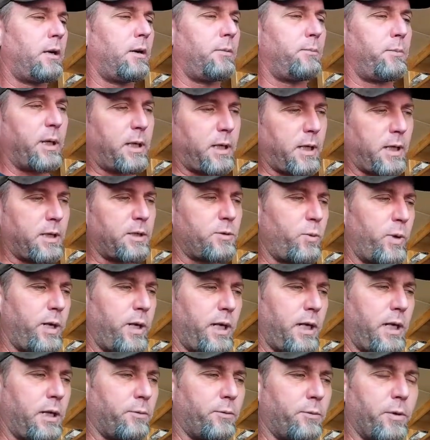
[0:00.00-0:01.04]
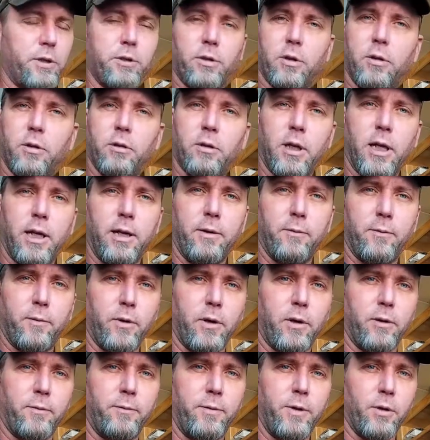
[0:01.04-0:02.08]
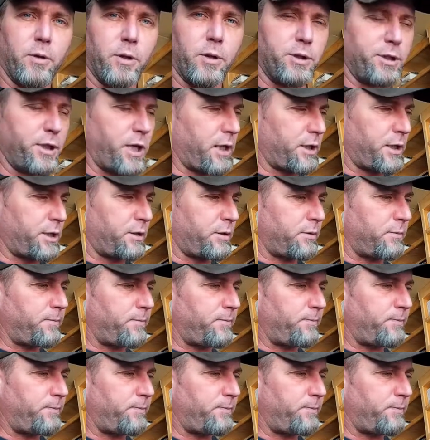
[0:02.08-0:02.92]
because we need a return line for our fuel injection,